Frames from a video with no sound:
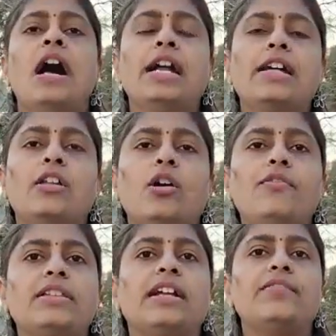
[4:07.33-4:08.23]
and along
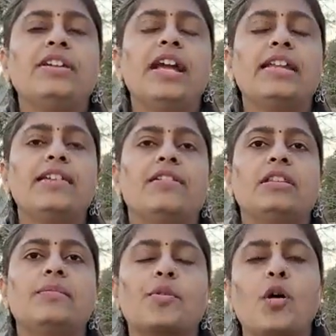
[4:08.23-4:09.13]
with that we had given
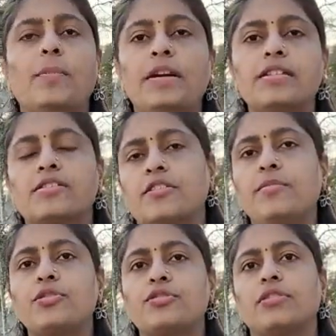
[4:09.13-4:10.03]
the proper
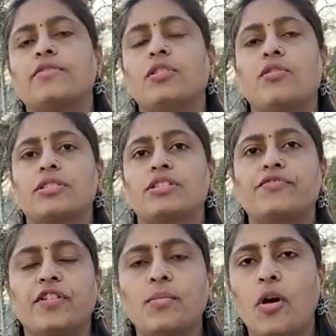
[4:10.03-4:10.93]
distribution of the questions
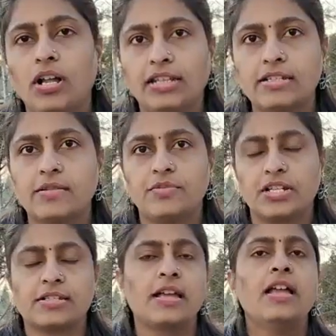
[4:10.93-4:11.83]
from all the subjects,